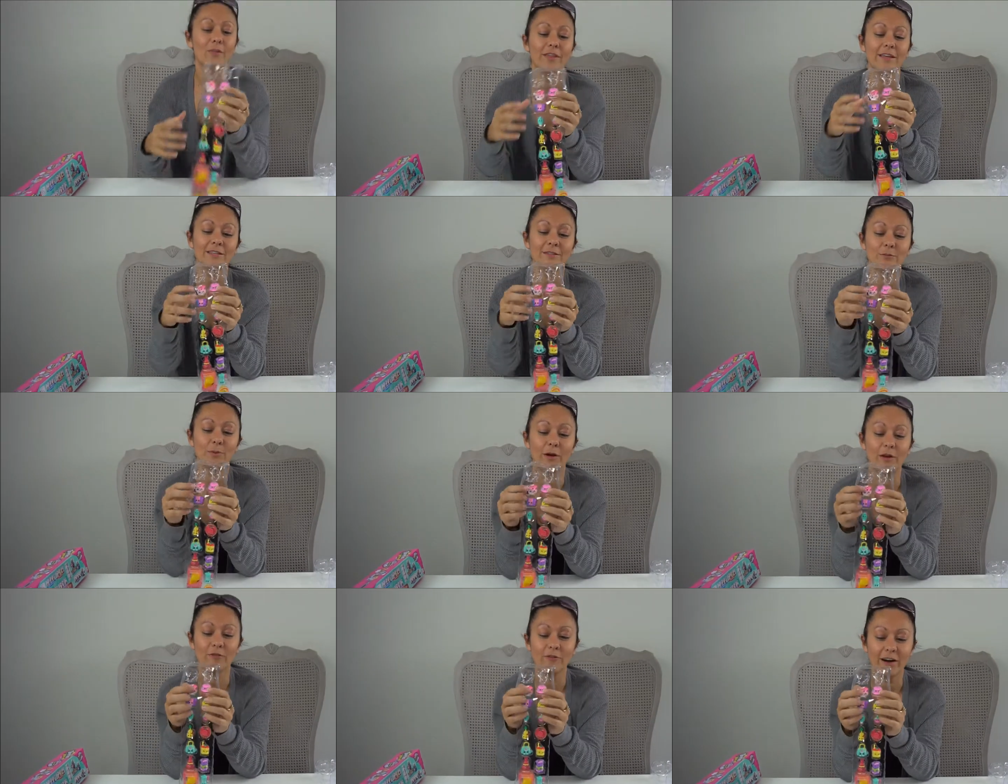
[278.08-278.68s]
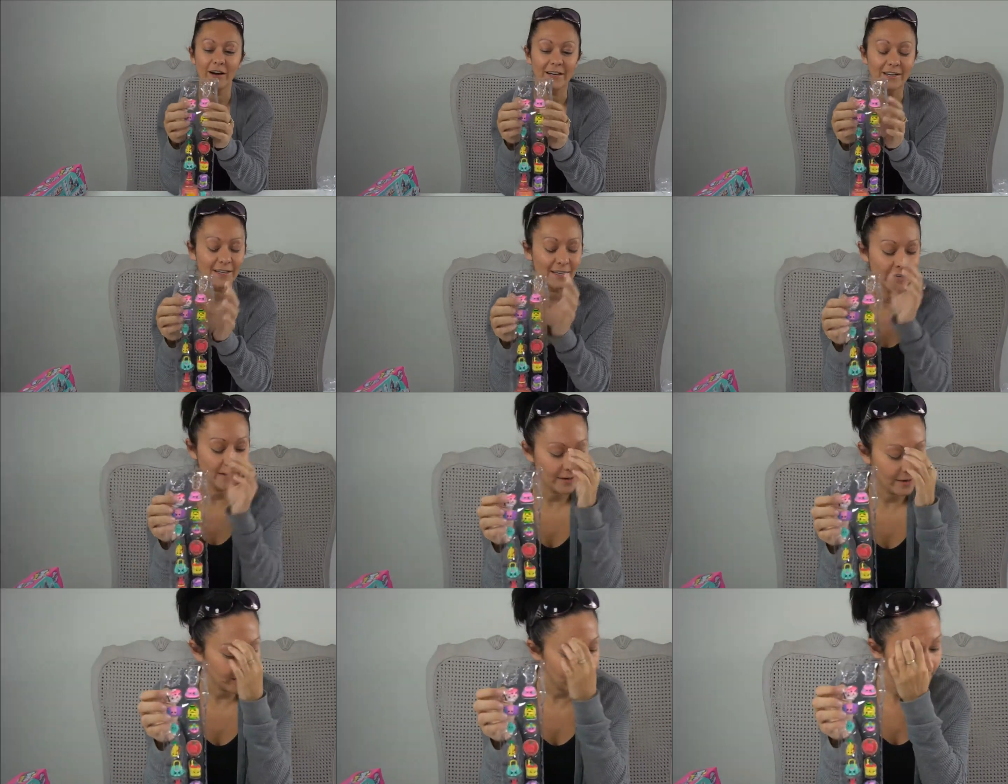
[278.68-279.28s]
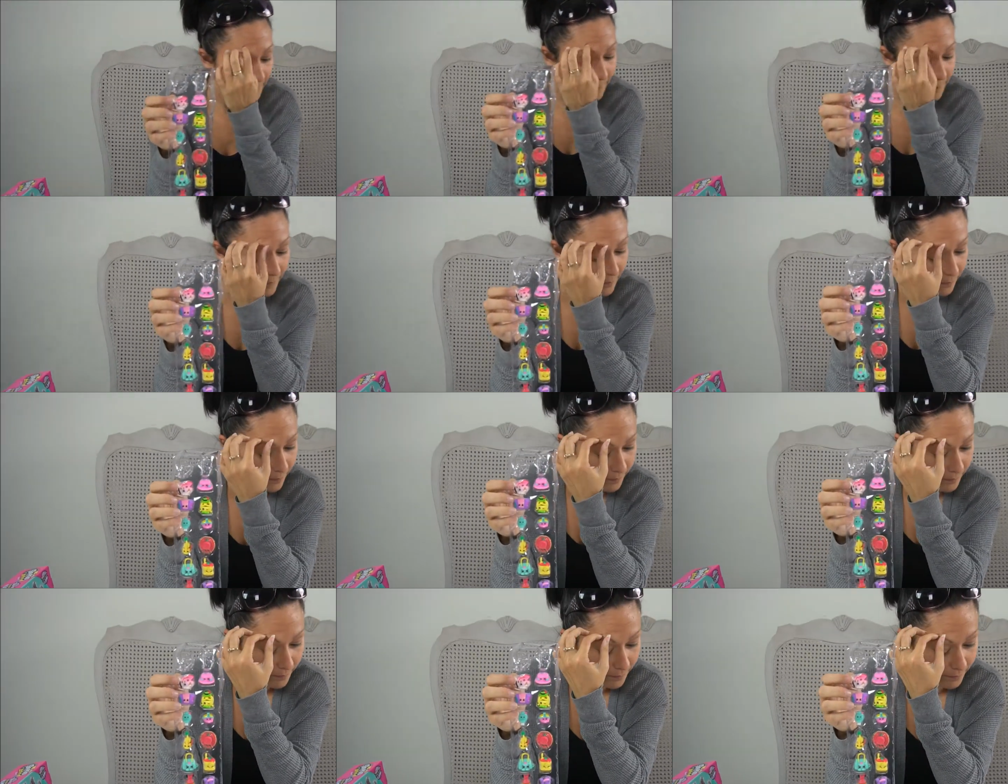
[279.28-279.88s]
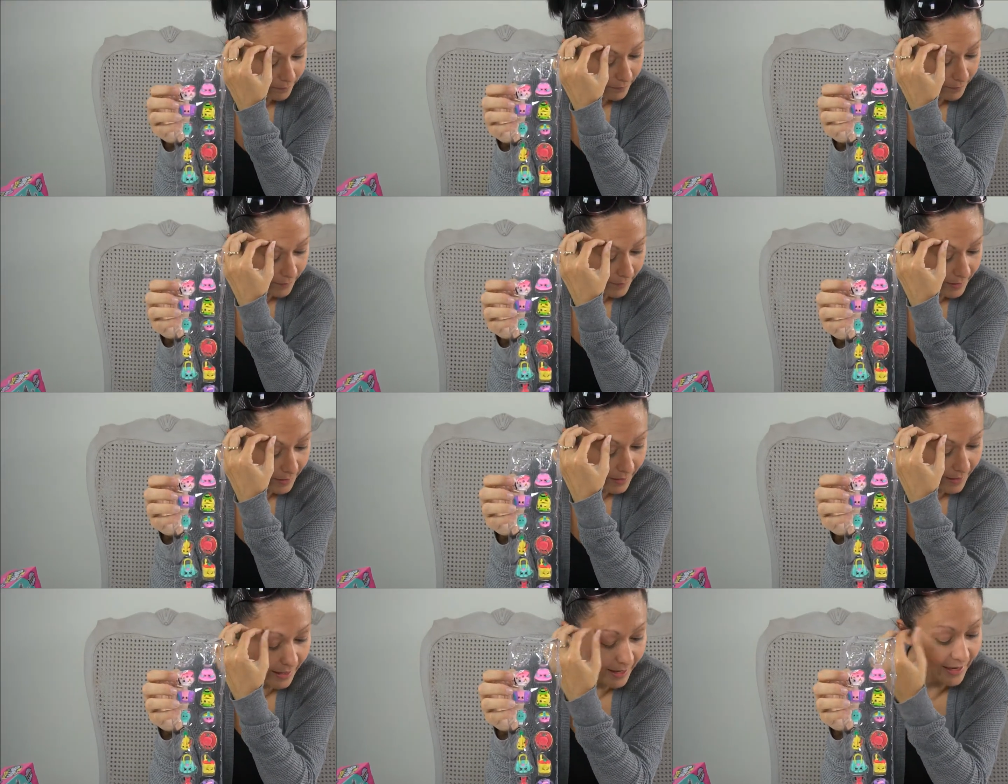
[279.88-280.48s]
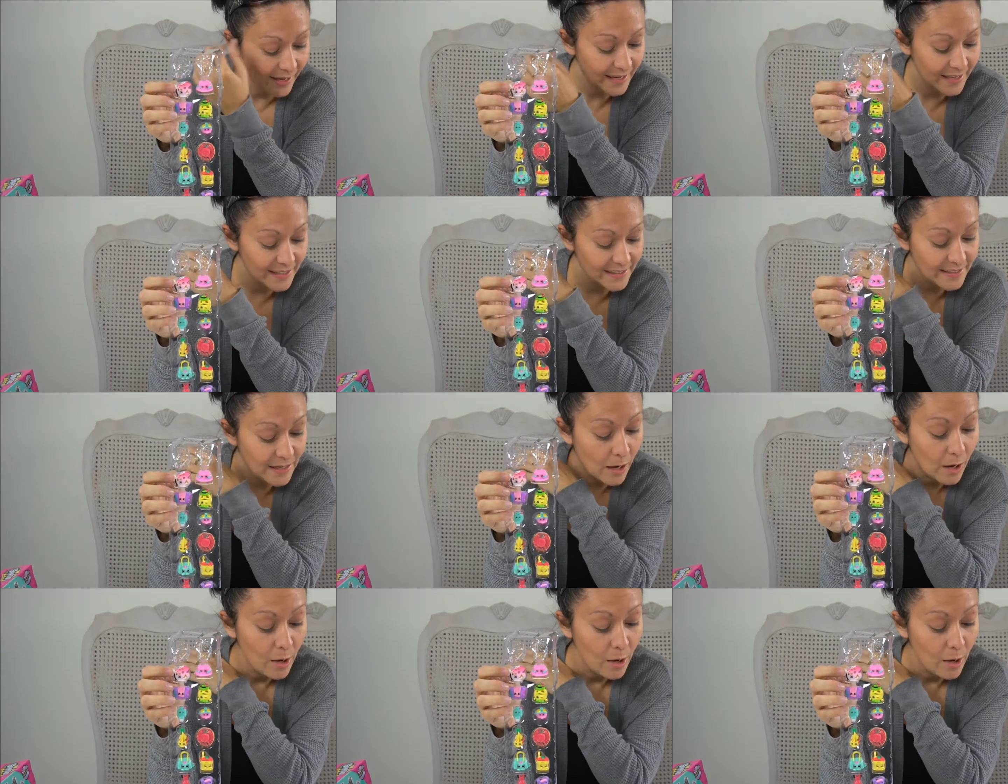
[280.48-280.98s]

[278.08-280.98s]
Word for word: this one right here is